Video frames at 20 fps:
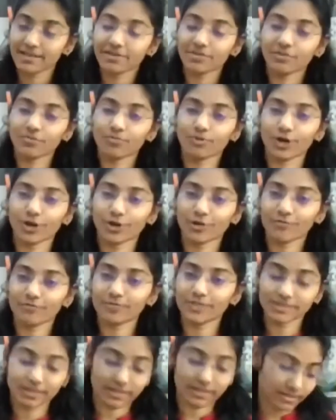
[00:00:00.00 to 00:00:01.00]
One of
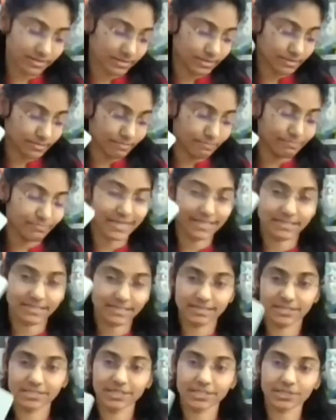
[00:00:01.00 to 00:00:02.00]
the
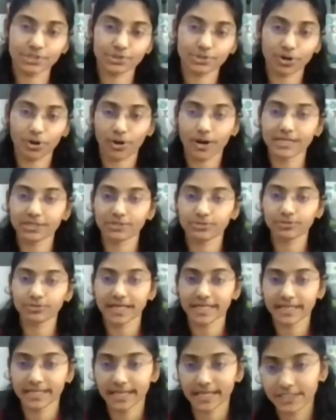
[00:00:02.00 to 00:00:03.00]
best toy to
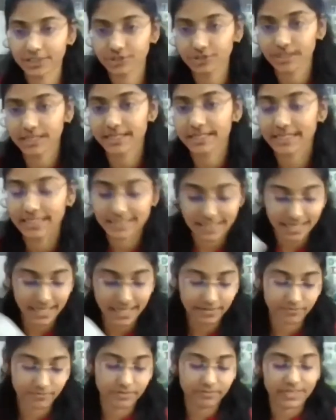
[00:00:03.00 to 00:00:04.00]
engage your kids,
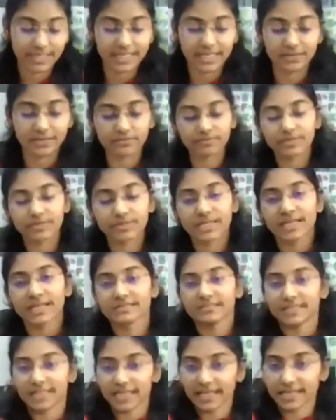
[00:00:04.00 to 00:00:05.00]
like we will give
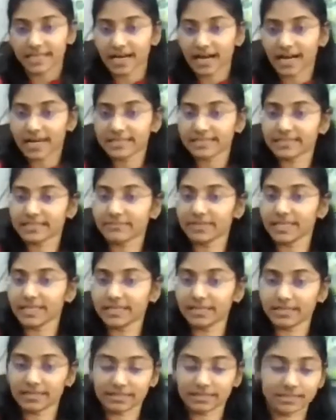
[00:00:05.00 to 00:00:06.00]
3 cards a
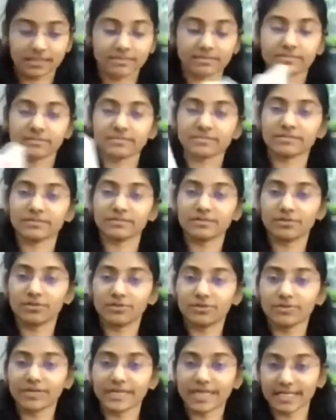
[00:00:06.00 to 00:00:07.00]
week.
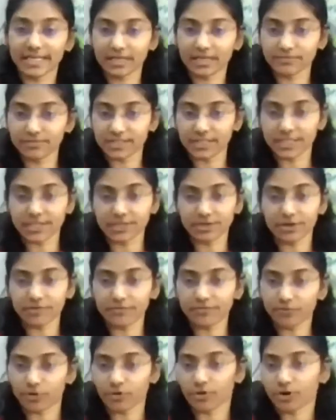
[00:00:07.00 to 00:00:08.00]
We can give 3 or
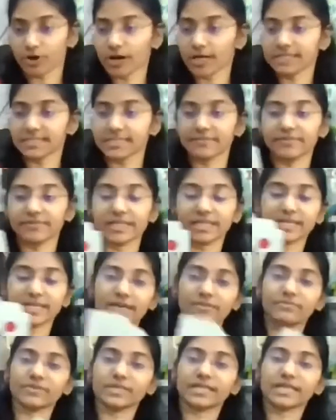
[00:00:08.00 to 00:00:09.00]
4 cards a week,
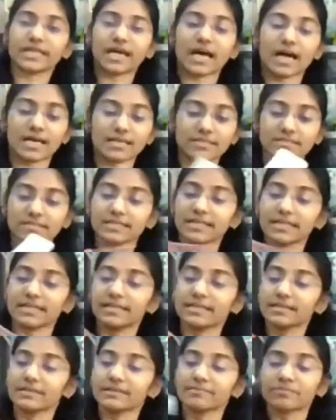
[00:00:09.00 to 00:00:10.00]
and we can ask the
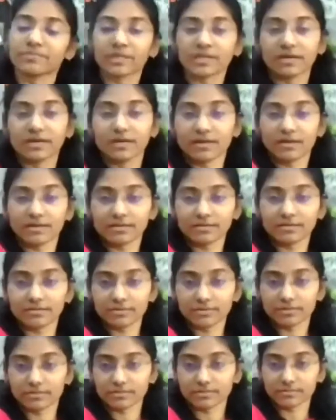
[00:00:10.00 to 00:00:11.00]
kid.
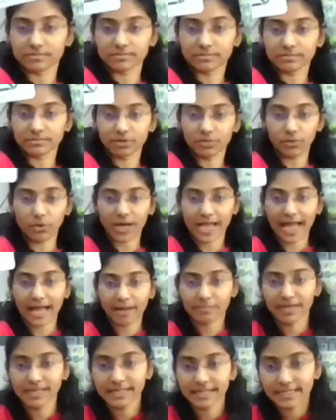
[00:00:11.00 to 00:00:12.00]
The
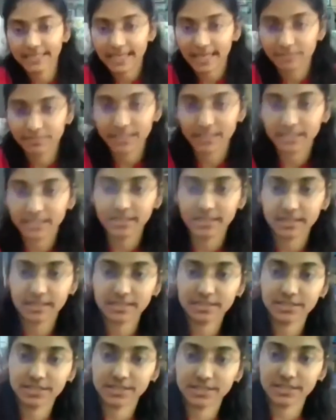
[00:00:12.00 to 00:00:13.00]
vocabulary can be
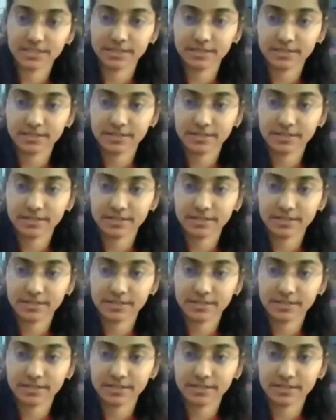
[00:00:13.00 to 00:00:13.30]
increased.